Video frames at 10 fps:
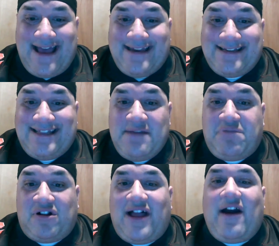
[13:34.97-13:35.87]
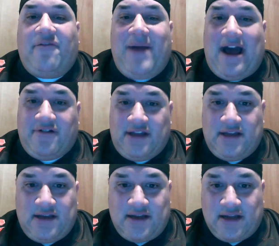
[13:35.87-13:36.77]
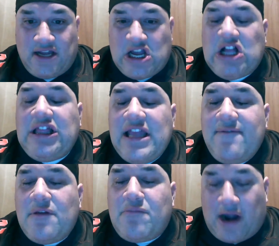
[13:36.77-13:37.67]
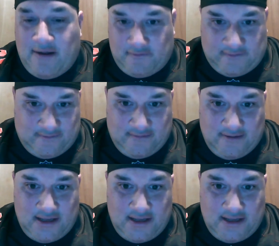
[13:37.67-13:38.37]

and that is the playoff-bound Cleveland Browns.